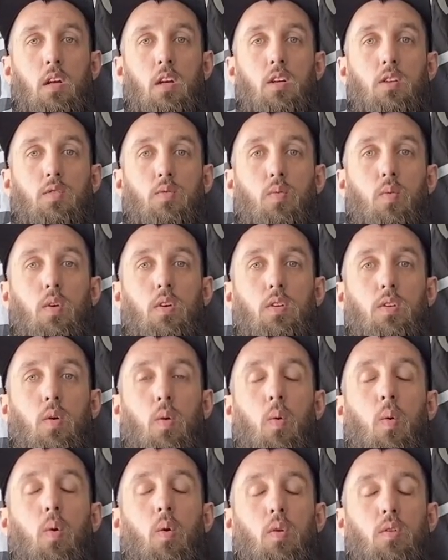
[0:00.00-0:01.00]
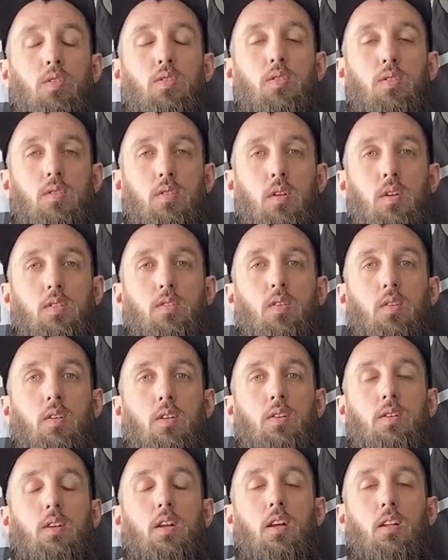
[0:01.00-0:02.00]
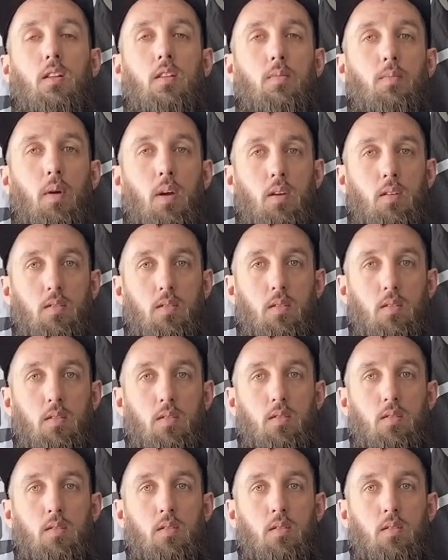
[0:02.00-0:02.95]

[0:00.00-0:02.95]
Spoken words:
is what tortures us on a daily basis.